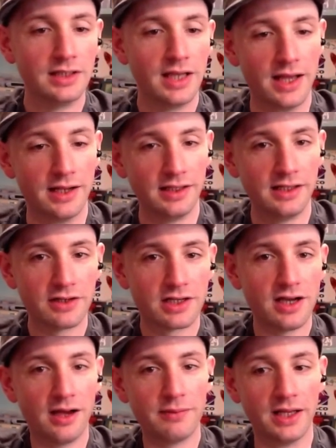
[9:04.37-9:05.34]
And leave a
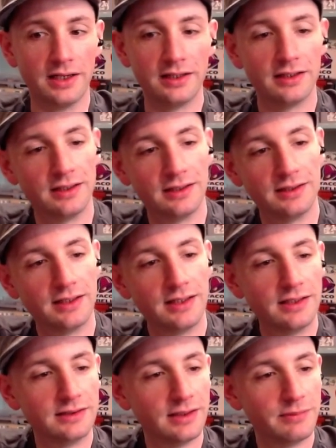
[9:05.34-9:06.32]
comment
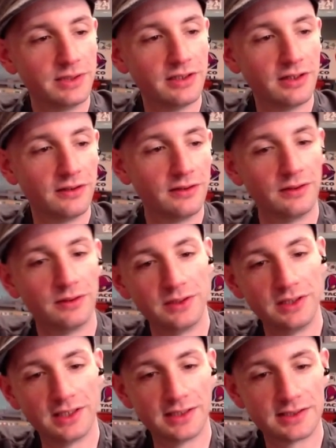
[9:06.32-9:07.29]
and let me know
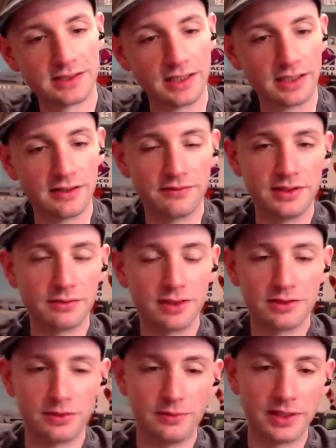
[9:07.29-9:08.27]
what you guys think of the
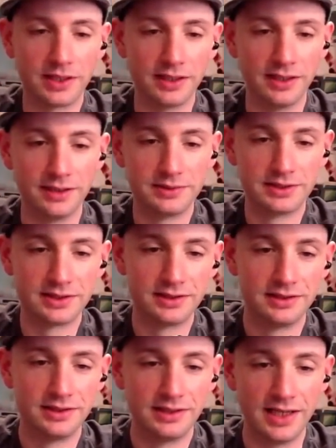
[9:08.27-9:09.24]
retro pickups.
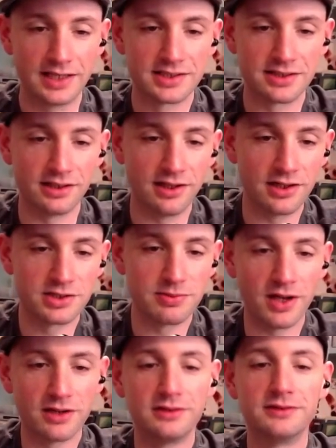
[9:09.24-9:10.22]
Yeah, it's the launch
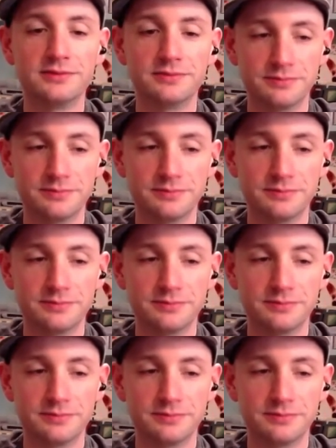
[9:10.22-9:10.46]
model.